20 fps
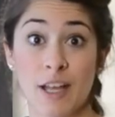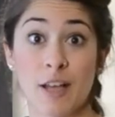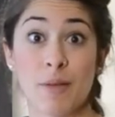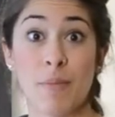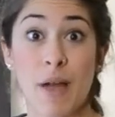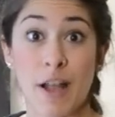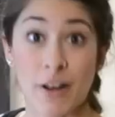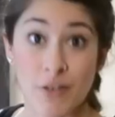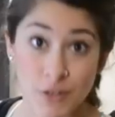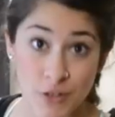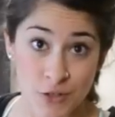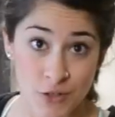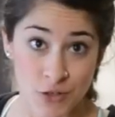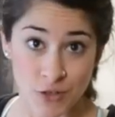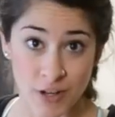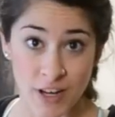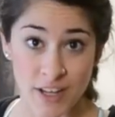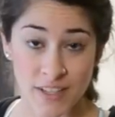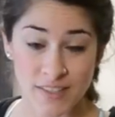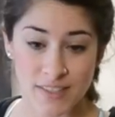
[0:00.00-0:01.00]

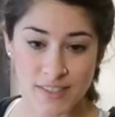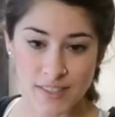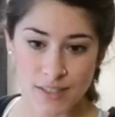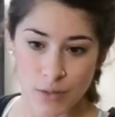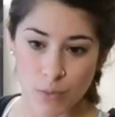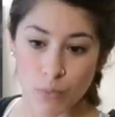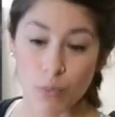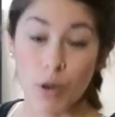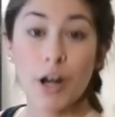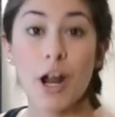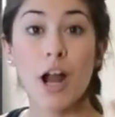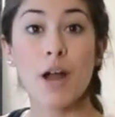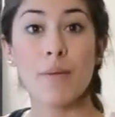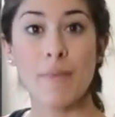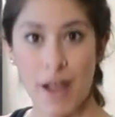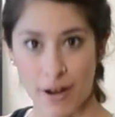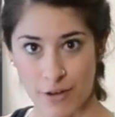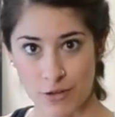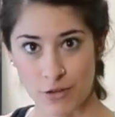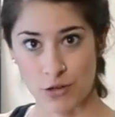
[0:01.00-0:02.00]
macronutrients. What are
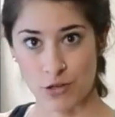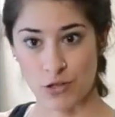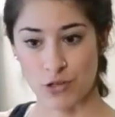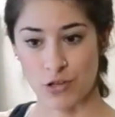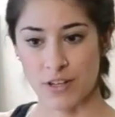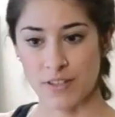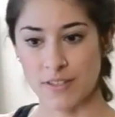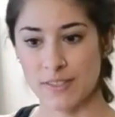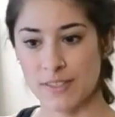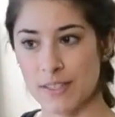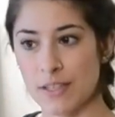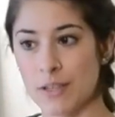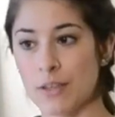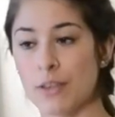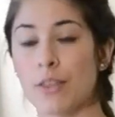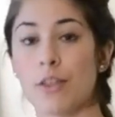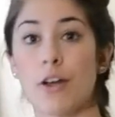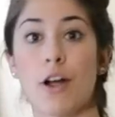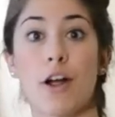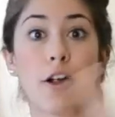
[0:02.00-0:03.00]
macronutrients?
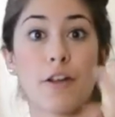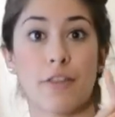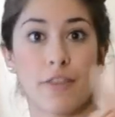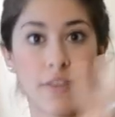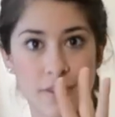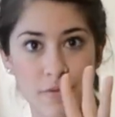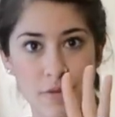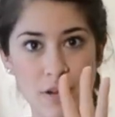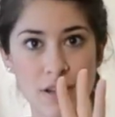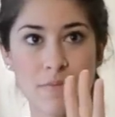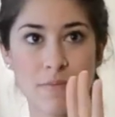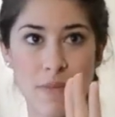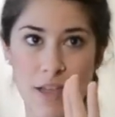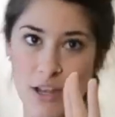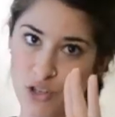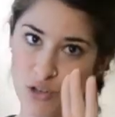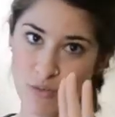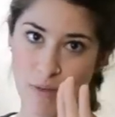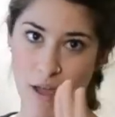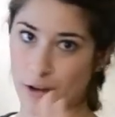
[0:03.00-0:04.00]
There are 3
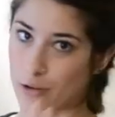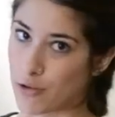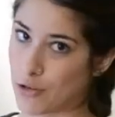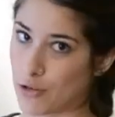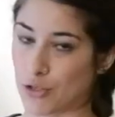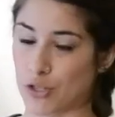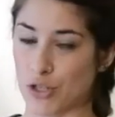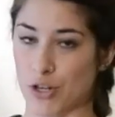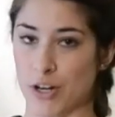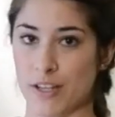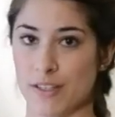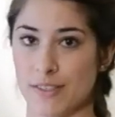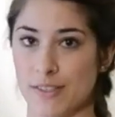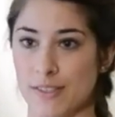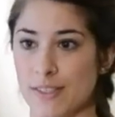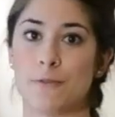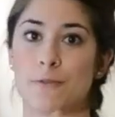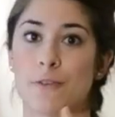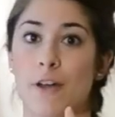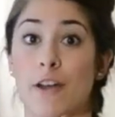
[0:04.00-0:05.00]
major
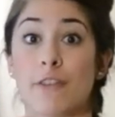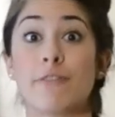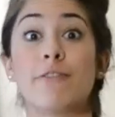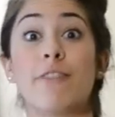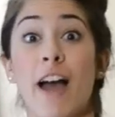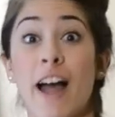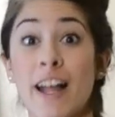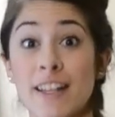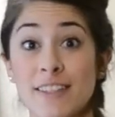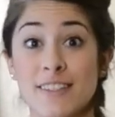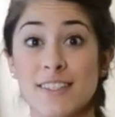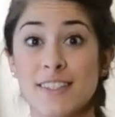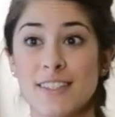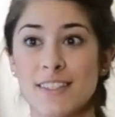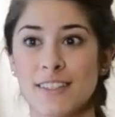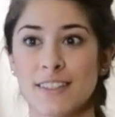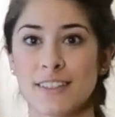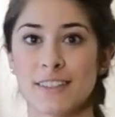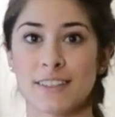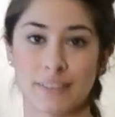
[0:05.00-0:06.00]
macronutrients. You've got fats,
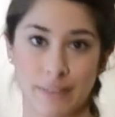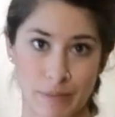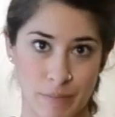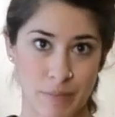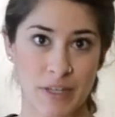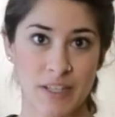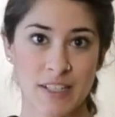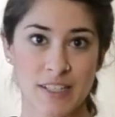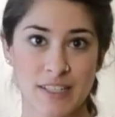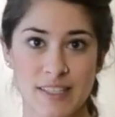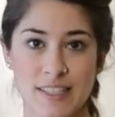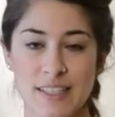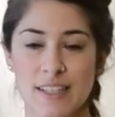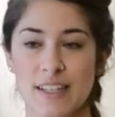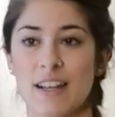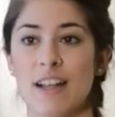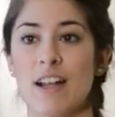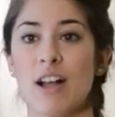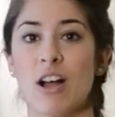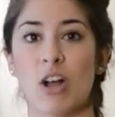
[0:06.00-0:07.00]
lipids,
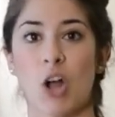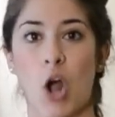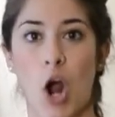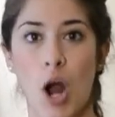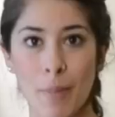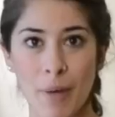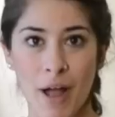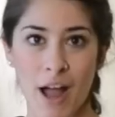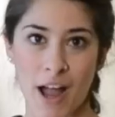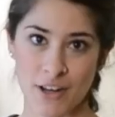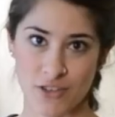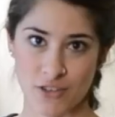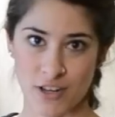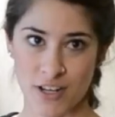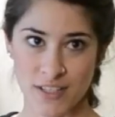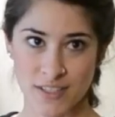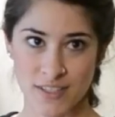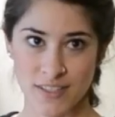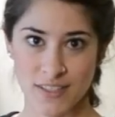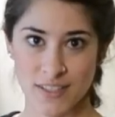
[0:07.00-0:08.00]

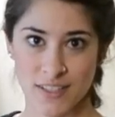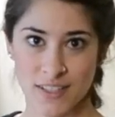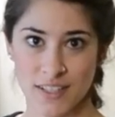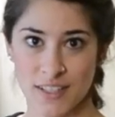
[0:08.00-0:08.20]
carbohydrates,